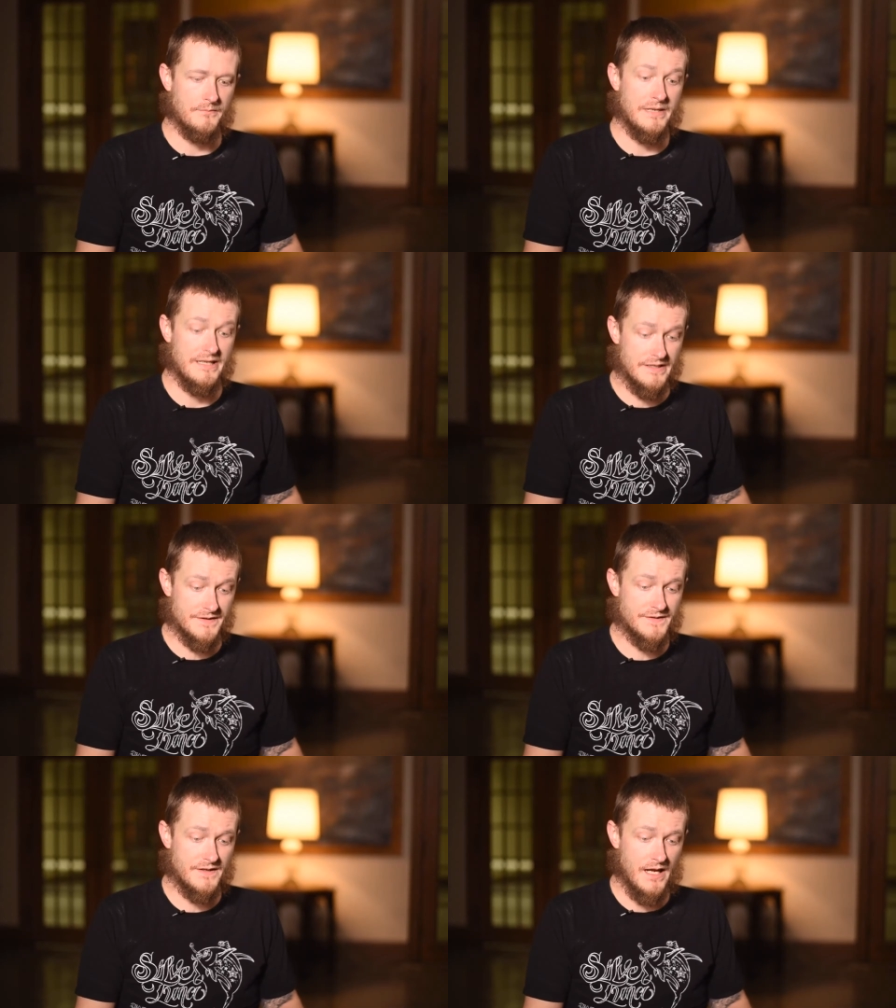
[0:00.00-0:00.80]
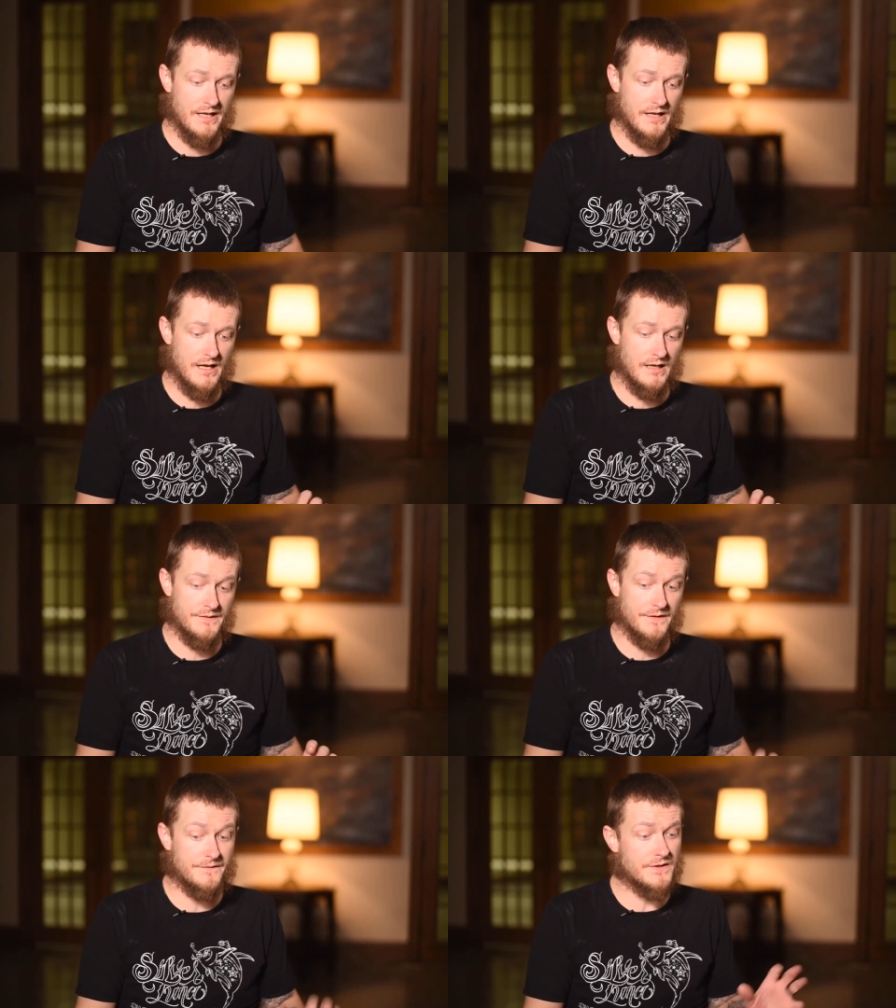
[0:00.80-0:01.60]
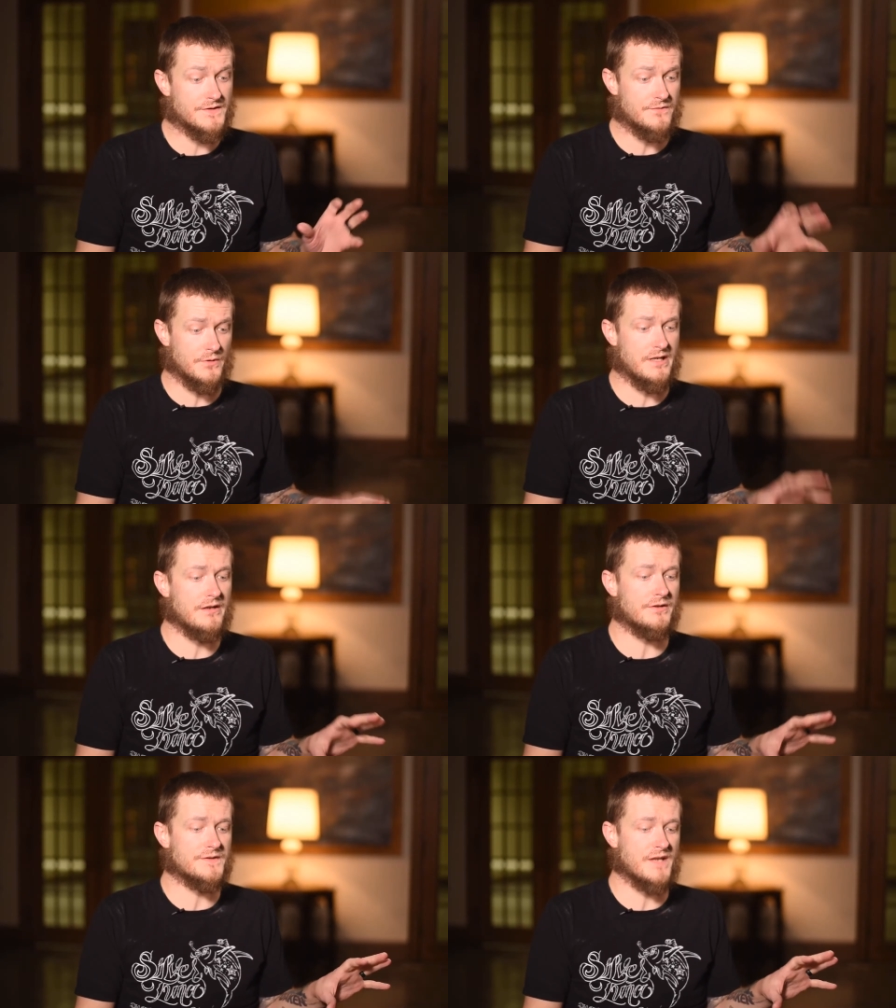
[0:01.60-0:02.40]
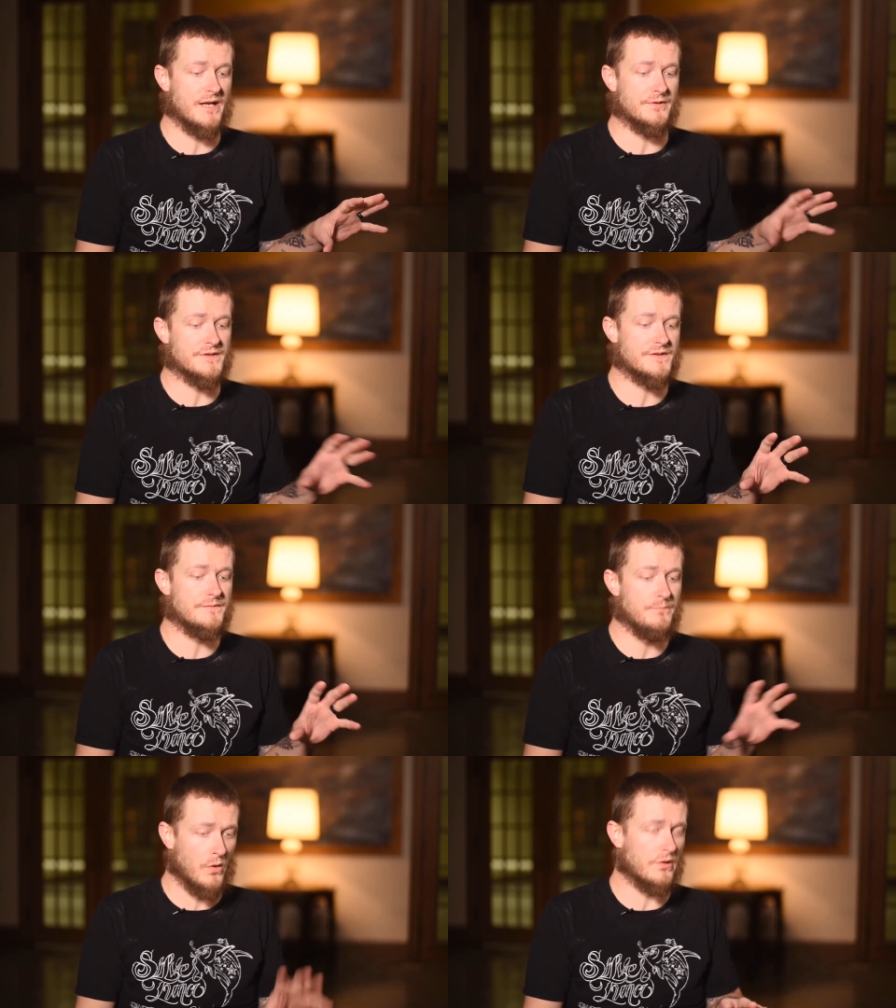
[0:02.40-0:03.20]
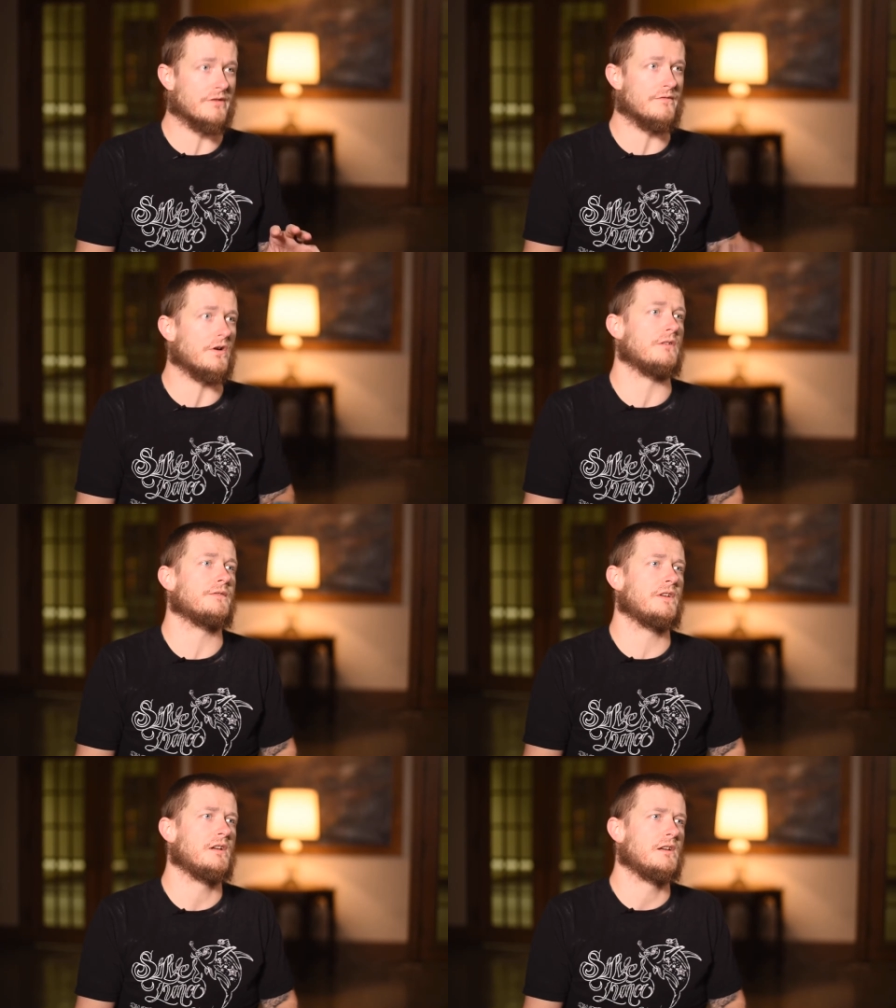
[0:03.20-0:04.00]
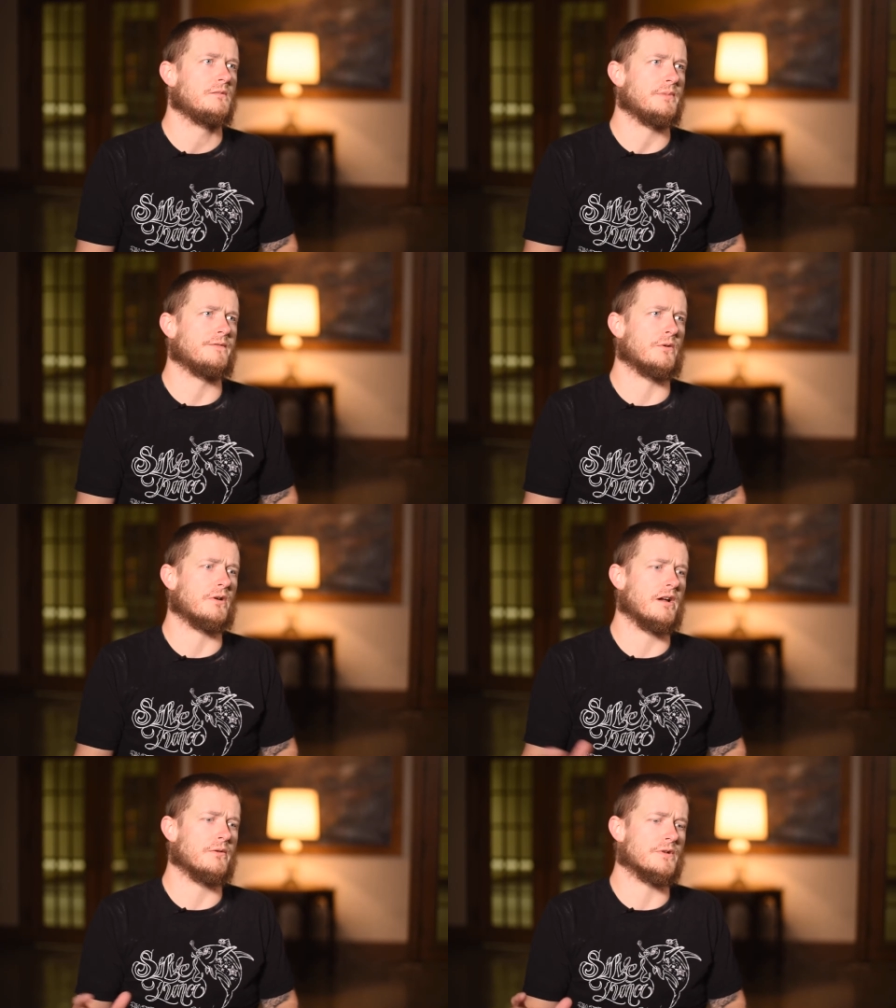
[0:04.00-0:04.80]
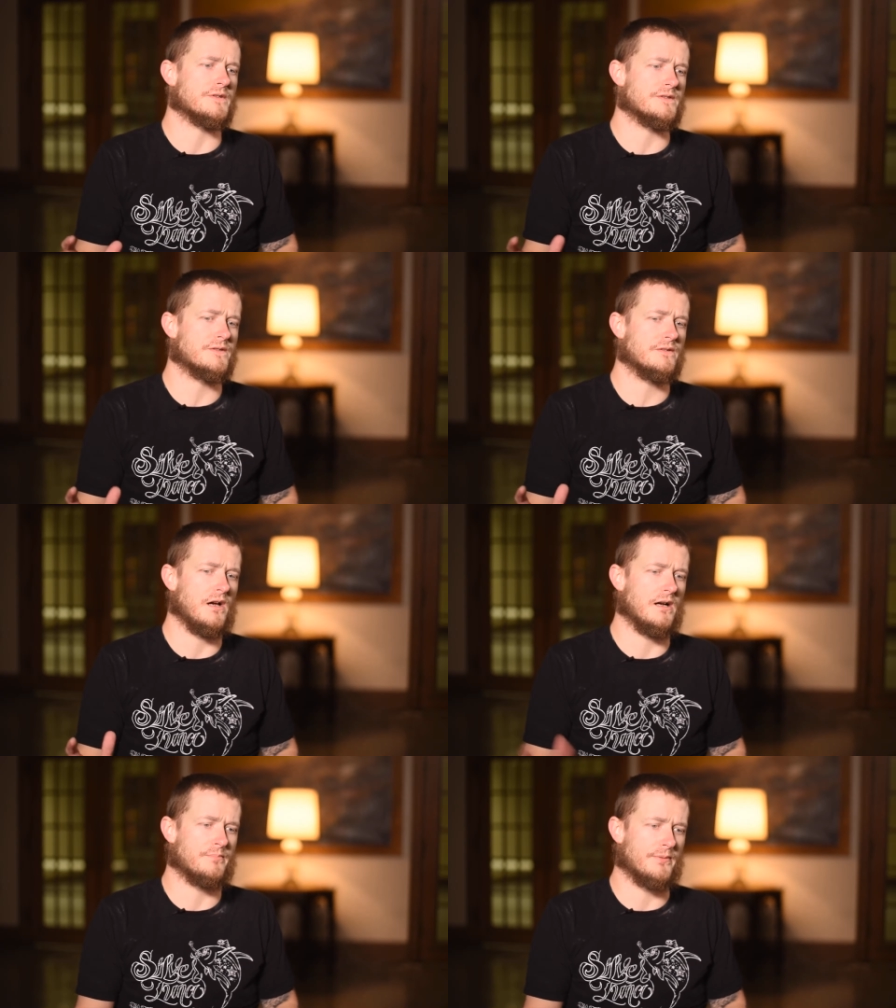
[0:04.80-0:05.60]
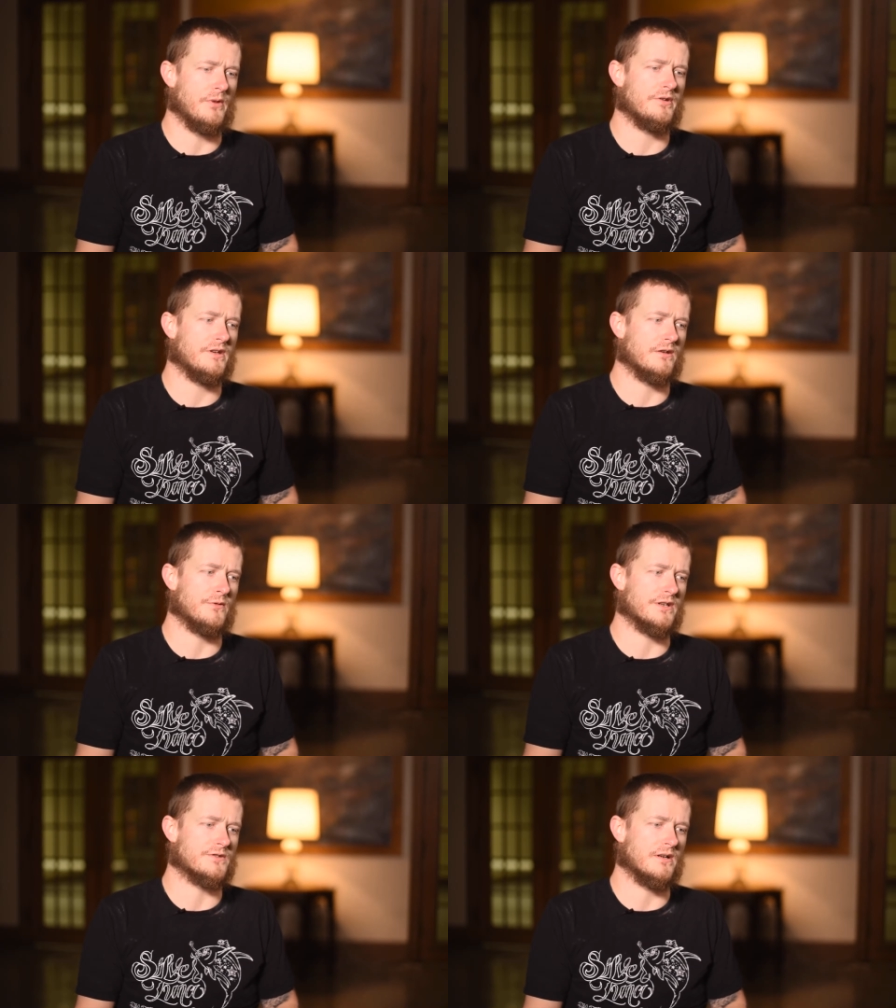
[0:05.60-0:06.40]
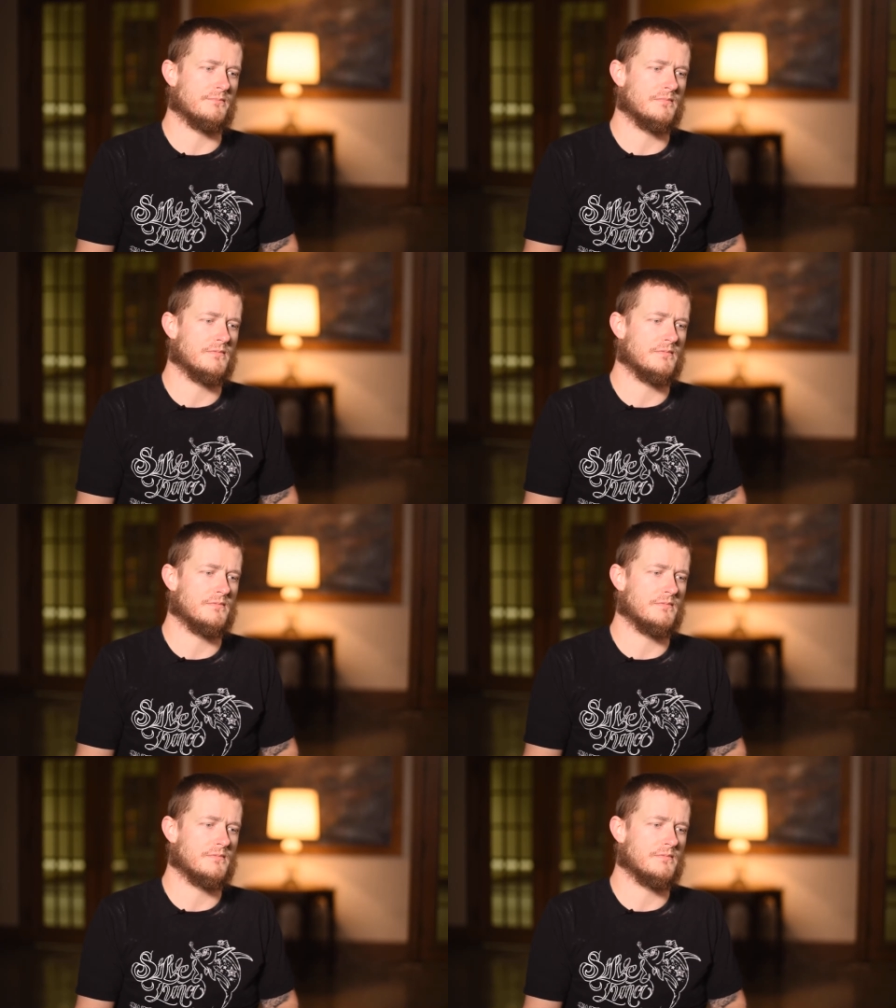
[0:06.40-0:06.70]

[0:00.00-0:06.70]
It is, and the first 3 years I was more involved before I was promoted at Quick Trip.